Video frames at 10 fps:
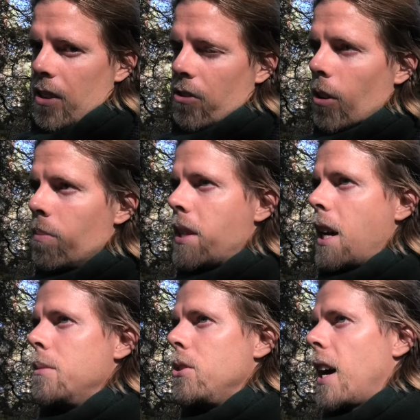
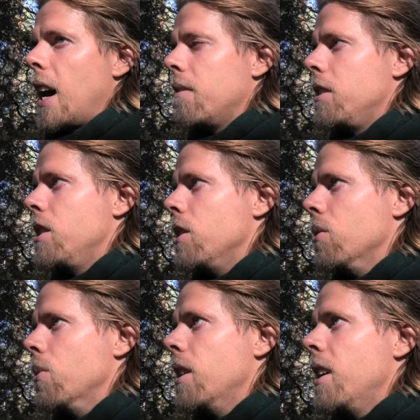Sometimes you have
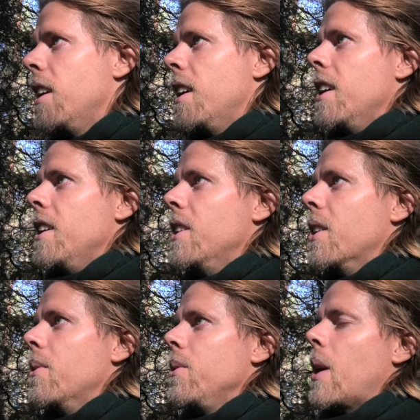to, you
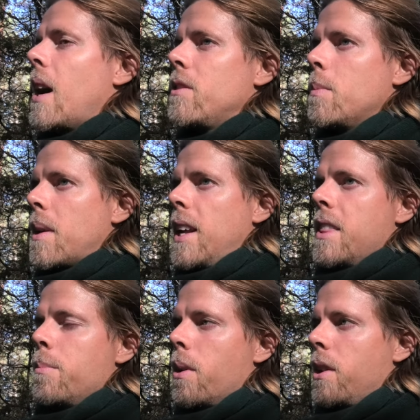know, you have to play
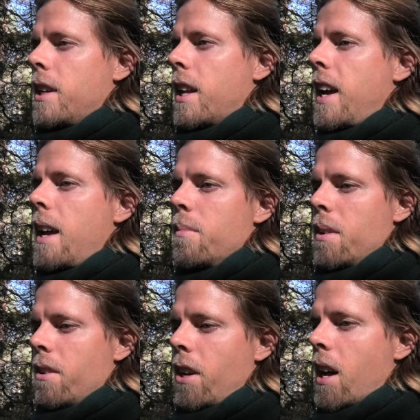the political game,
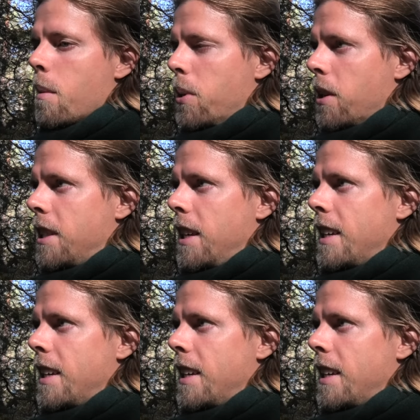realpolitik.